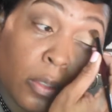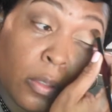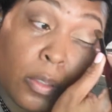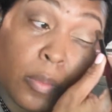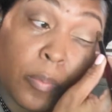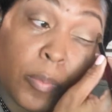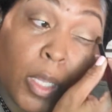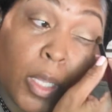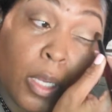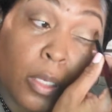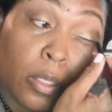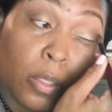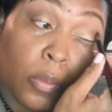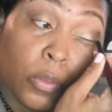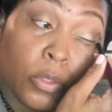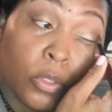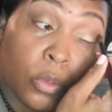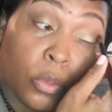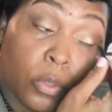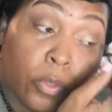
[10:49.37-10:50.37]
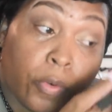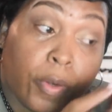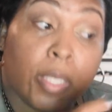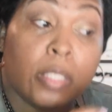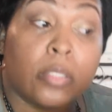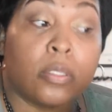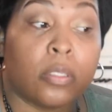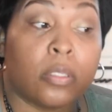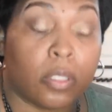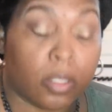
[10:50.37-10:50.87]
I'm not going too
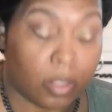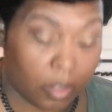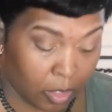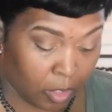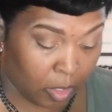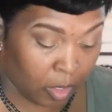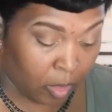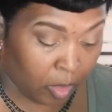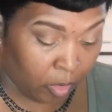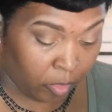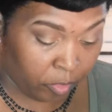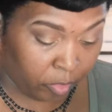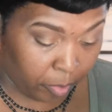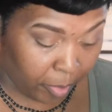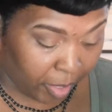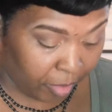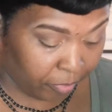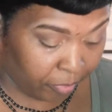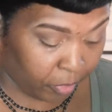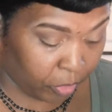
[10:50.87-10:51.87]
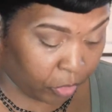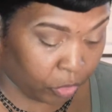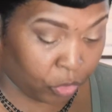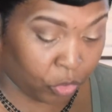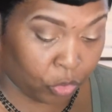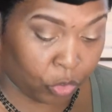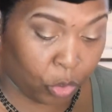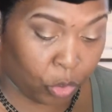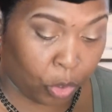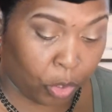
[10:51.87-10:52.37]
crazy for my
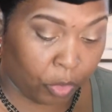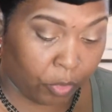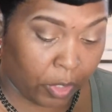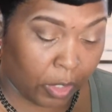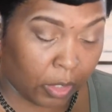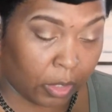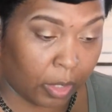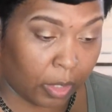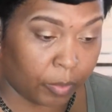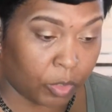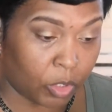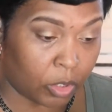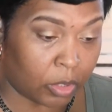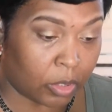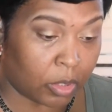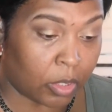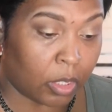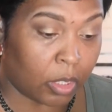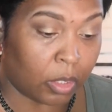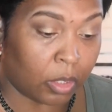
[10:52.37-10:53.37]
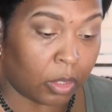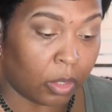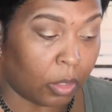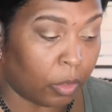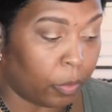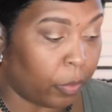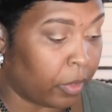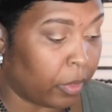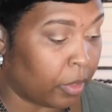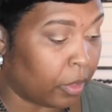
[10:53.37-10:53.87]
first tutorial. I'm just gonna go
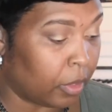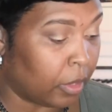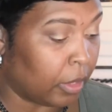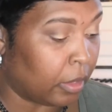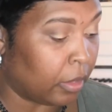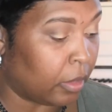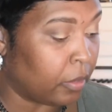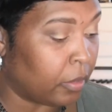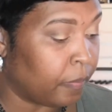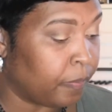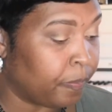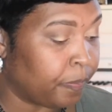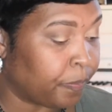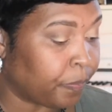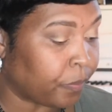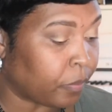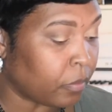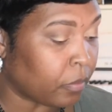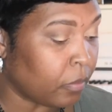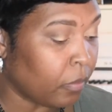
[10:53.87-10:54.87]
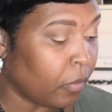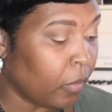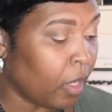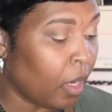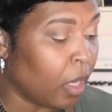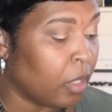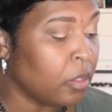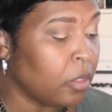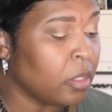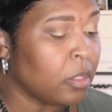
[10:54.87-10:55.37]
with
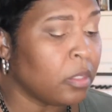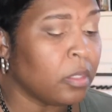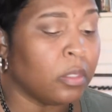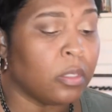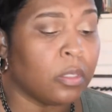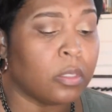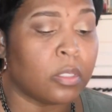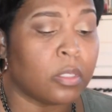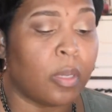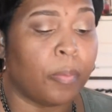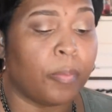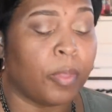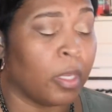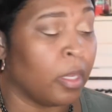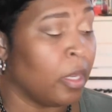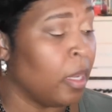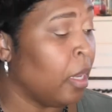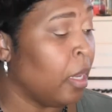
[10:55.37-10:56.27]
just a little something.